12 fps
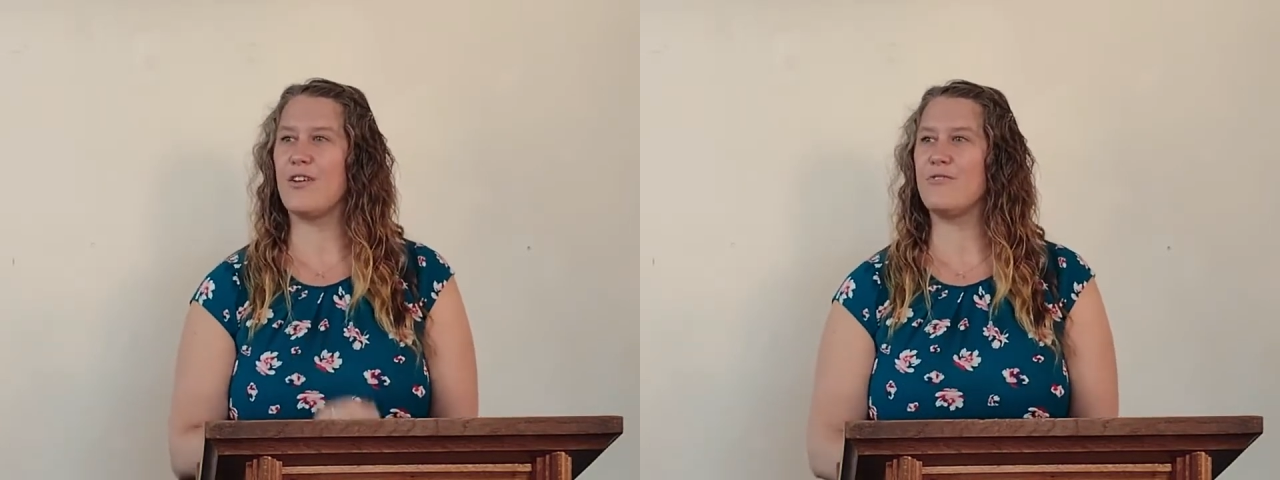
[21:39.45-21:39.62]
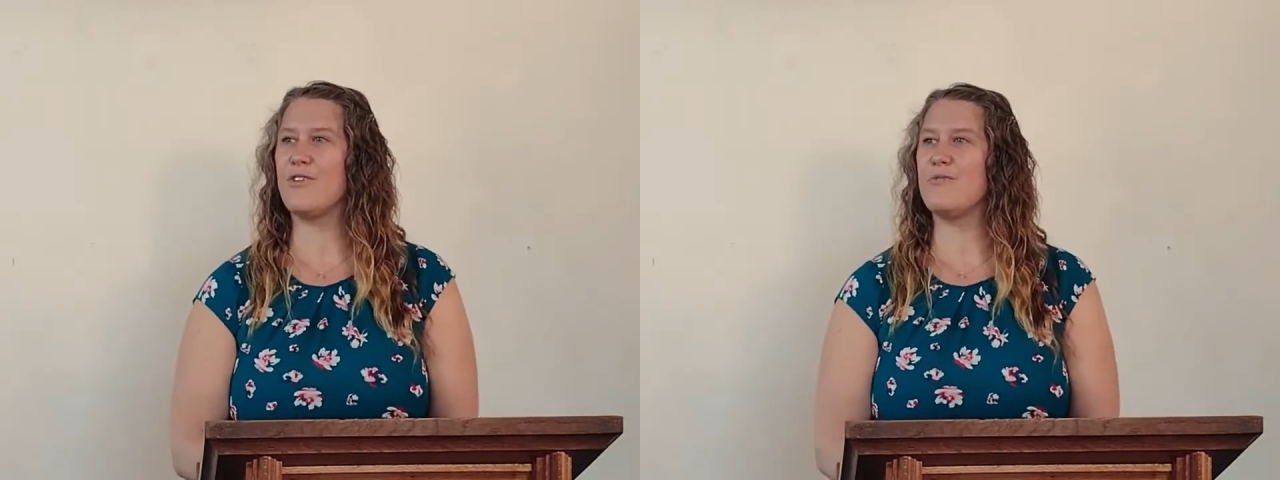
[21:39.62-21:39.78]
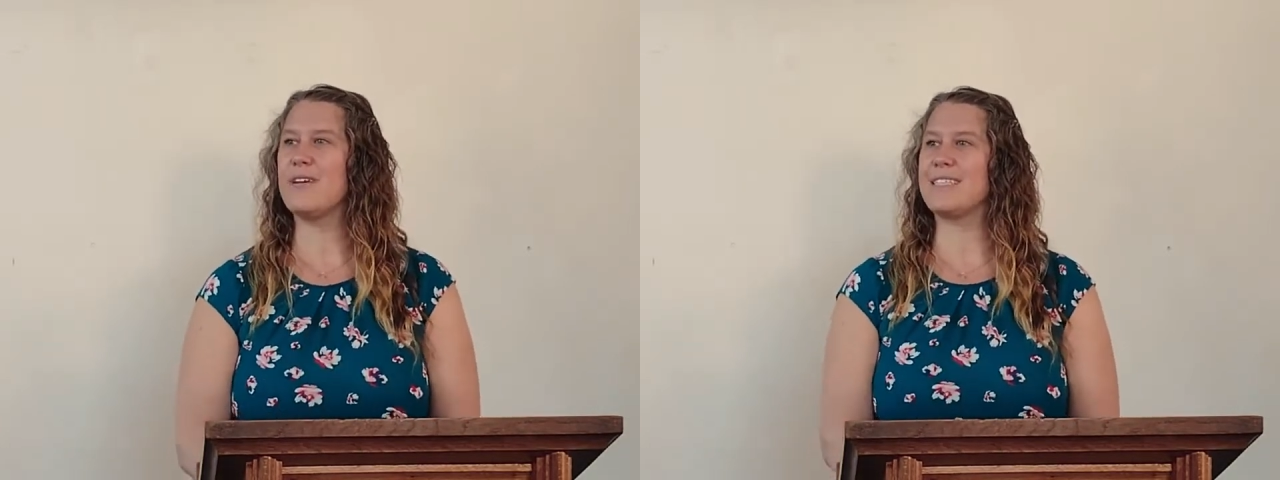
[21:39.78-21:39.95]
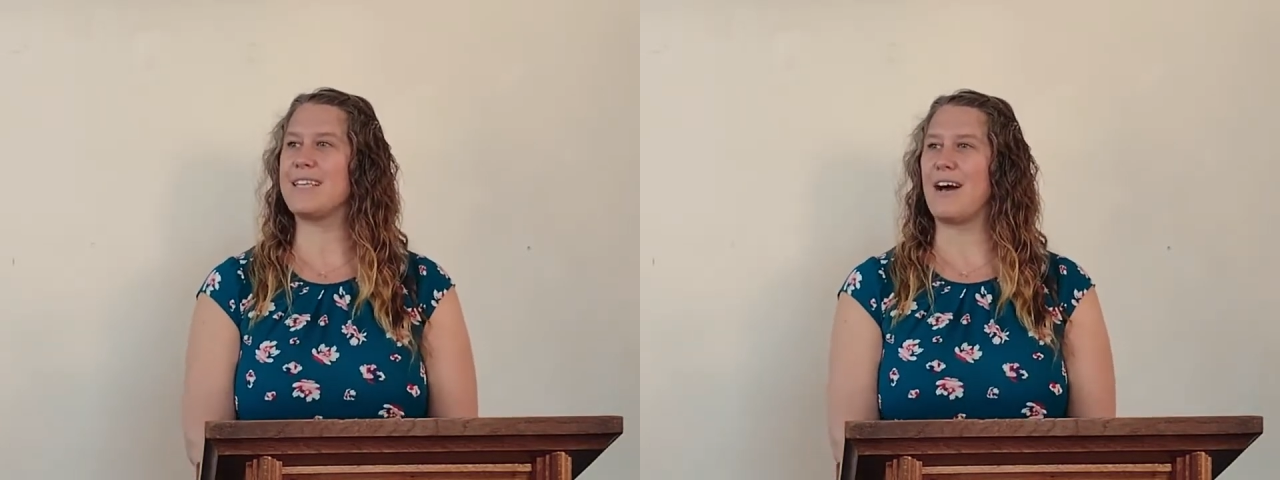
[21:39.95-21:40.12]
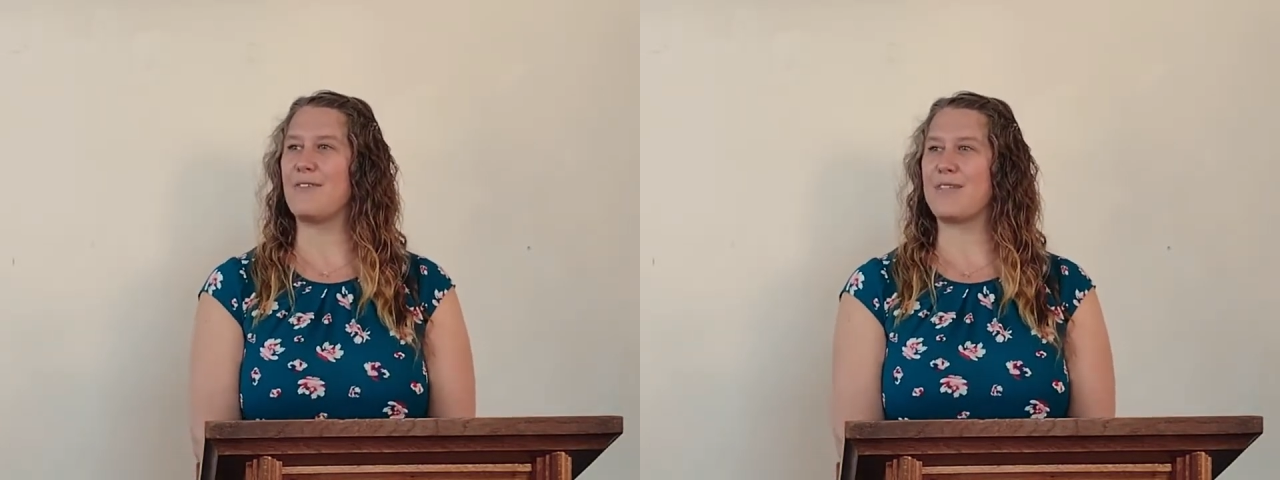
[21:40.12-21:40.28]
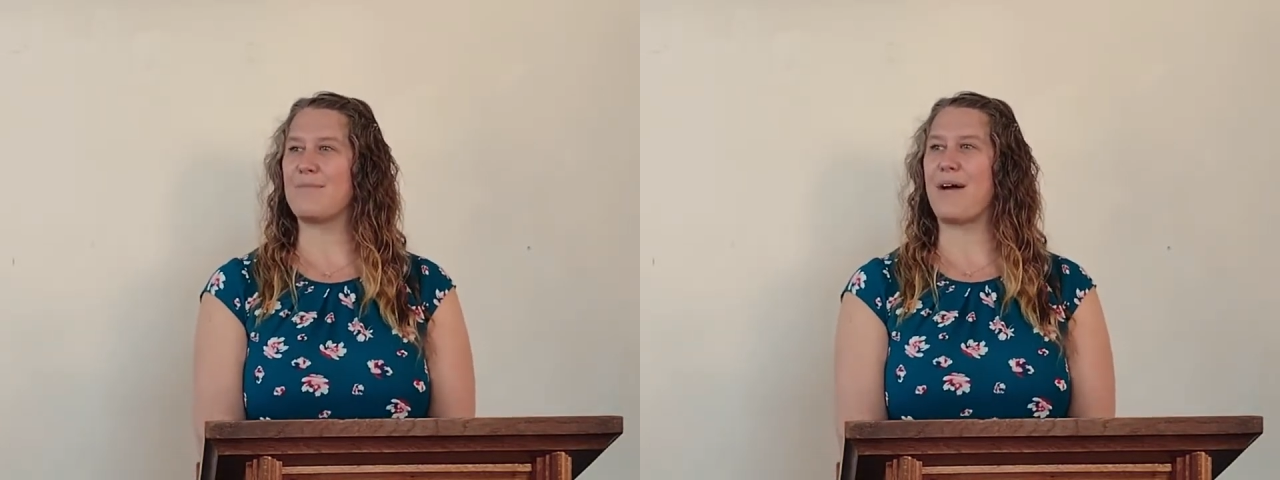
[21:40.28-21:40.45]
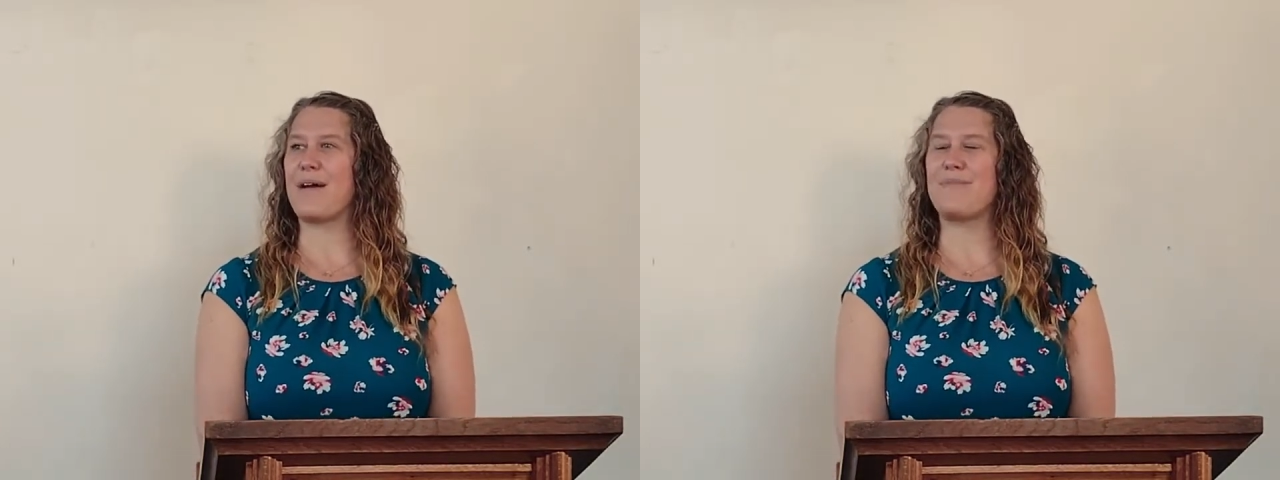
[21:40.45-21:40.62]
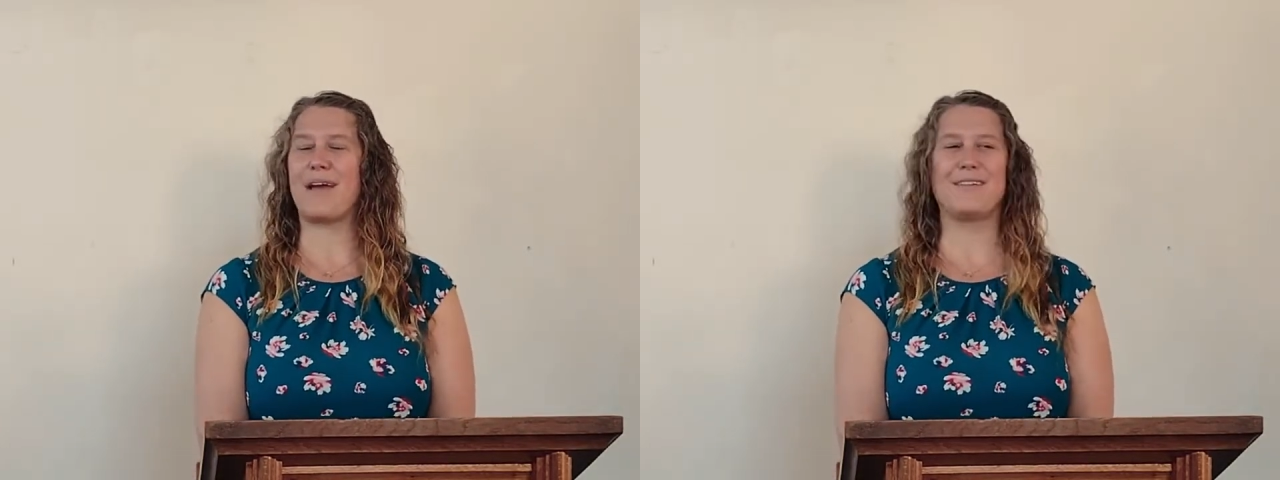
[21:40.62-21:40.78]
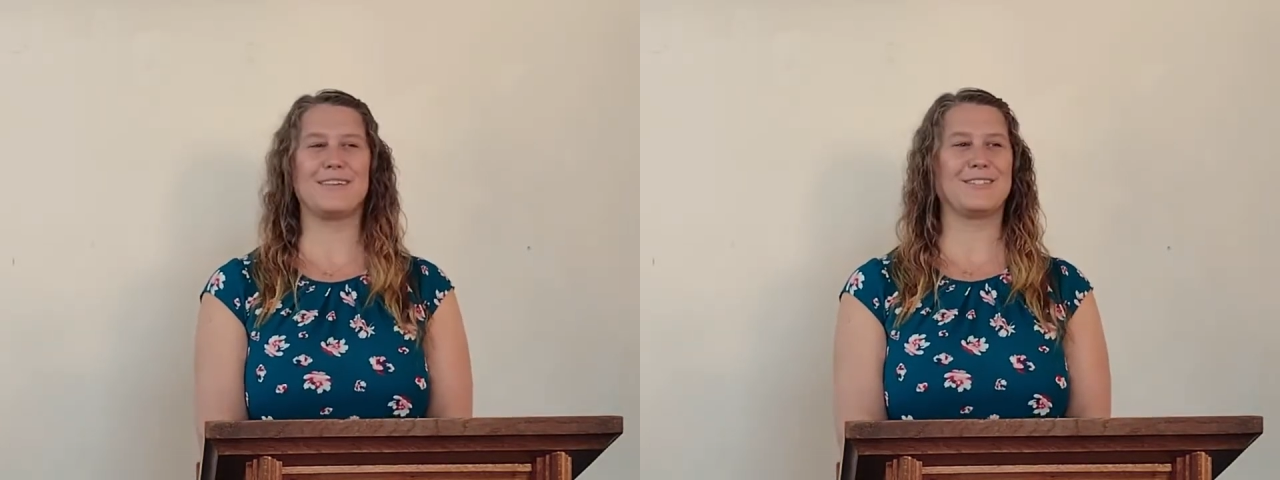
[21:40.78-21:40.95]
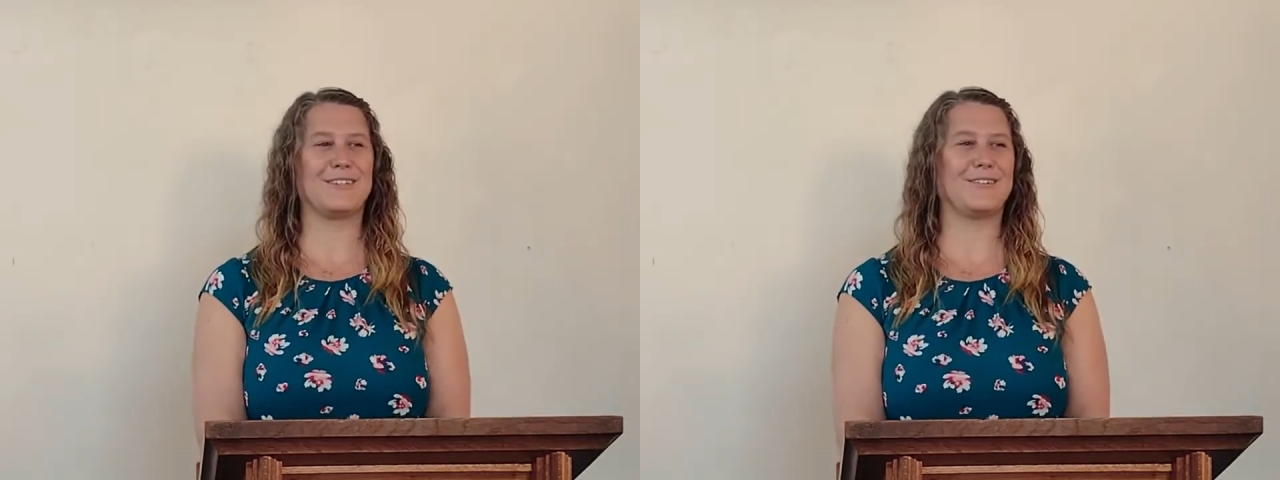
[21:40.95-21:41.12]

a few weeks out that my parents